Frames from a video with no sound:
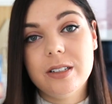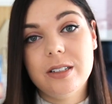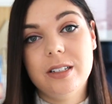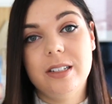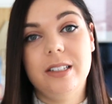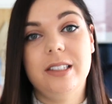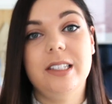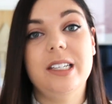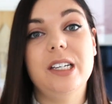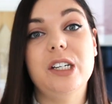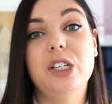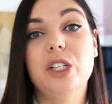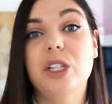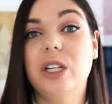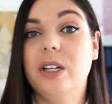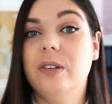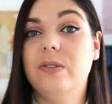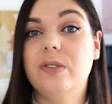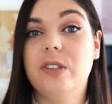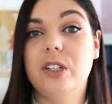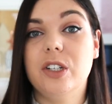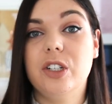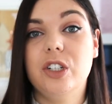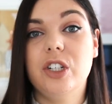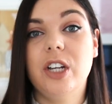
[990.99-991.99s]
to see
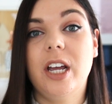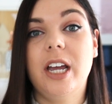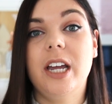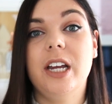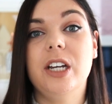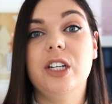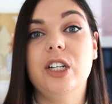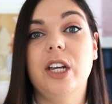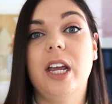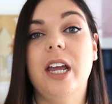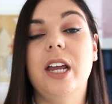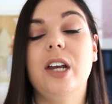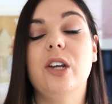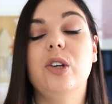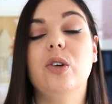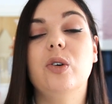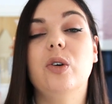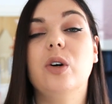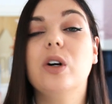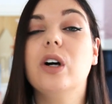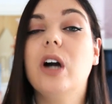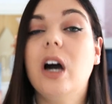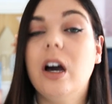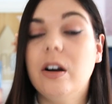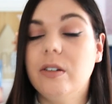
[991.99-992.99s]
shift and change in your
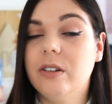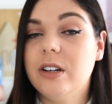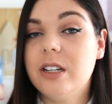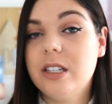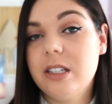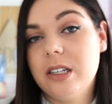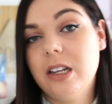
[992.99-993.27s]
current